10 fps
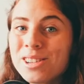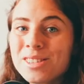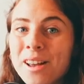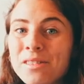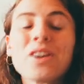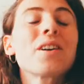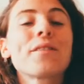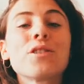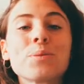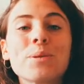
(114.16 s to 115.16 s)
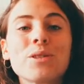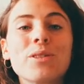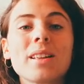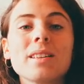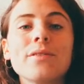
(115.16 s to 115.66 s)
you to Surfshark for
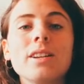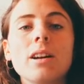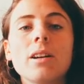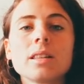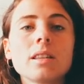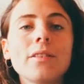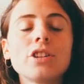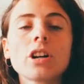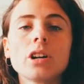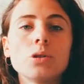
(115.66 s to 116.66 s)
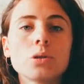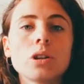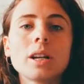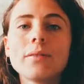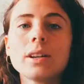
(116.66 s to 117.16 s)
sponsoring this video, and Surfshark are
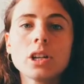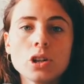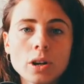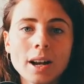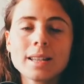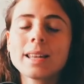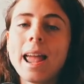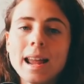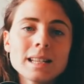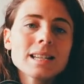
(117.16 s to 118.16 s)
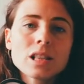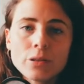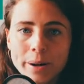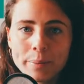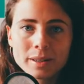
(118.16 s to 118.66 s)
also giving you guys
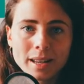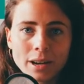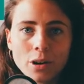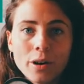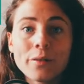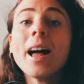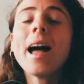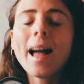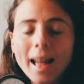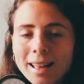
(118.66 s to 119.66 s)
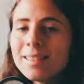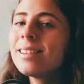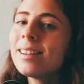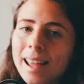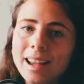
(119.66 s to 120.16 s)
83% off and
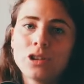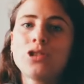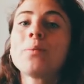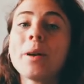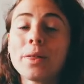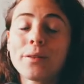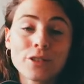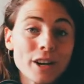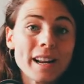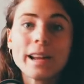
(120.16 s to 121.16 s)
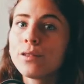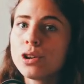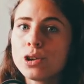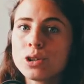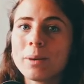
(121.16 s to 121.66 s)
an extra month free if you
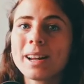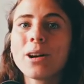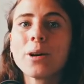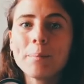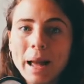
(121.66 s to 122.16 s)
use my code